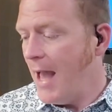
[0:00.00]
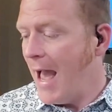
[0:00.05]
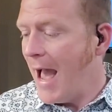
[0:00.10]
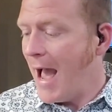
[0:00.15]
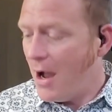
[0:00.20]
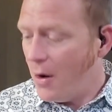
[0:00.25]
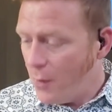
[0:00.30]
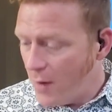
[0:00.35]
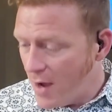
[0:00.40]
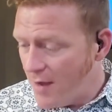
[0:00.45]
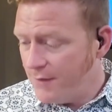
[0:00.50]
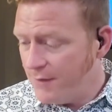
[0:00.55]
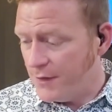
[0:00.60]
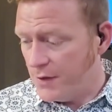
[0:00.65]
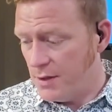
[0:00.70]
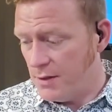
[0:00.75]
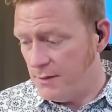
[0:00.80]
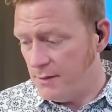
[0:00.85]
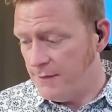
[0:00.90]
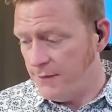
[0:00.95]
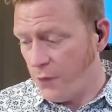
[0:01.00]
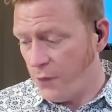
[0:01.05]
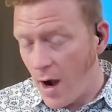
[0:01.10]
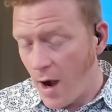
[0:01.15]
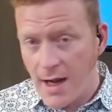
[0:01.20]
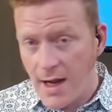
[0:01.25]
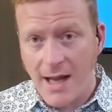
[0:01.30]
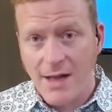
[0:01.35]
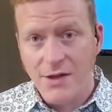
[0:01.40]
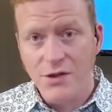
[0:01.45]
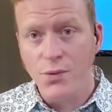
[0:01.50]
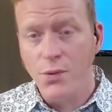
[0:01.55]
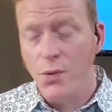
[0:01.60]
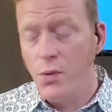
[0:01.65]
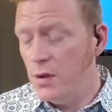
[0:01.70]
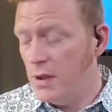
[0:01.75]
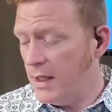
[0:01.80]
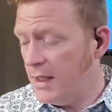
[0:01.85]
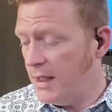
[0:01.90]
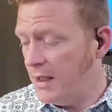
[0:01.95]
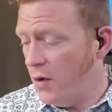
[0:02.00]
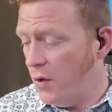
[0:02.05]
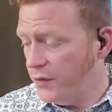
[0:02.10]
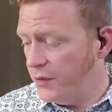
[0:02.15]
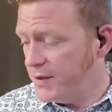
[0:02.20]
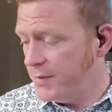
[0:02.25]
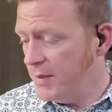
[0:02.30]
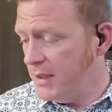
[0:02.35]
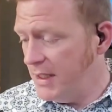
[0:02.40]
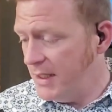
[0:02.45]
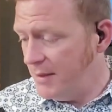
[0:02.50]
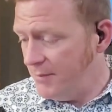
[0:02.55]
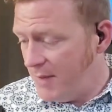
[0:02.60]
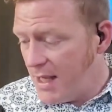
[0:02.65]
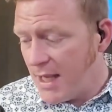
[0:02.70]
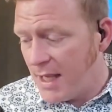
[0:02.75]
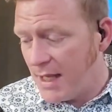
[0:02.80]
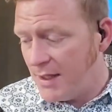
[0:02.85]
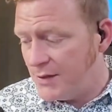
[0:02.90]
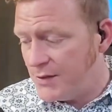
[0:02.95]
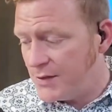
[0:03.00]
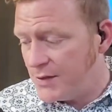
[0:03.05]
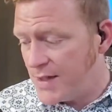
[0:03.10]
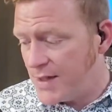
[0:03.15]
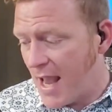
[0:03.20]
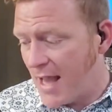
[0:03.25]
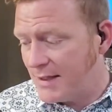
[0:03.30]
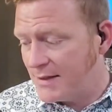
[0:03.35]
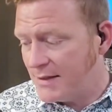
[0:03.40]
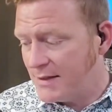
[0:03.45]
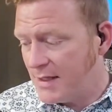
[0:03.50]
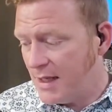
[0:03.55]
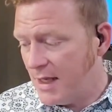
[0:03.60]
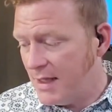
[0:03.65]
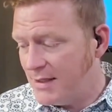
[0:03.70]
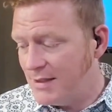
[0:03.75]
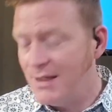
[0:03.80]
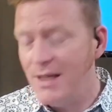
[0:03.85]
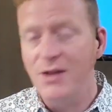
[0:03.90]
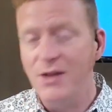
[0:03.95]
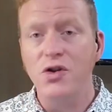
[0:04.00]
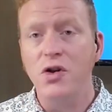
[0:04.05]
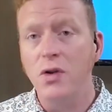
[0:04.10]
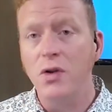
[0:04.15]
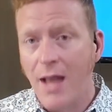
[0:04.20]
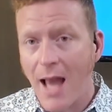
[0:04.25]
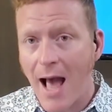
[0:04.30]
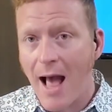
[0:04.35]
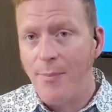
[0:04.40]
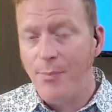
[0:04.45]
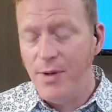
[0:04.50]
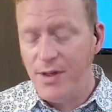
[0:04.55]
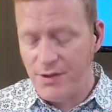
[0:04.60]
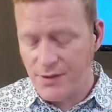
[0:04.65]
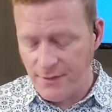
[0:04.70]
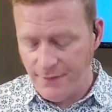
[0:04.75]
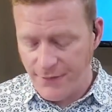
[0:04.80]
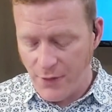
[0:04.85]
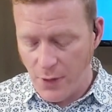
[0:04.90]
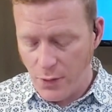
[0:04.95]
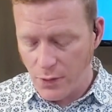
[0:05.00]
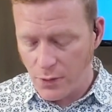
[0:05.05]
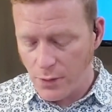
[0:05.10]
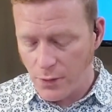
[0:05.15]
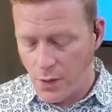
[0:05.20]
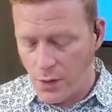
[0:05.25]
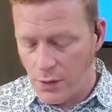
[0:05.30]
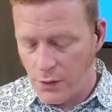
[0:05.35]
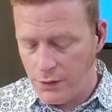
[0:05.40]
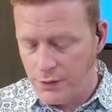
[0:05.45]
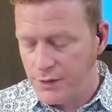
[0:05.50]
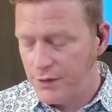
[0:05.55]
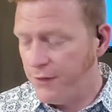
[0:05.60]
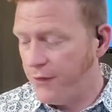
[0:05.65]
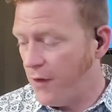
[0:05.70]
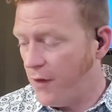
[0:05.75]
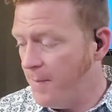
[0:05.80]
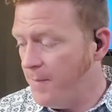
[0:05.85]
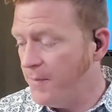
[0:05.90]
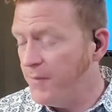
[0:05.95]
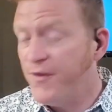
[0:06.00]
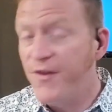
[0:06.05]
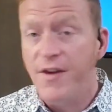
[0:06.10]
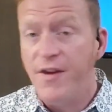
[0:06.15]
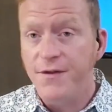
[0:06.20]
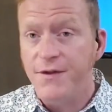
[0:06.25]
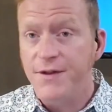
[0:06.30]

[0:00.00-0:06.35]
However, Friday's ruling ultimately means that digital copies of voter rolls from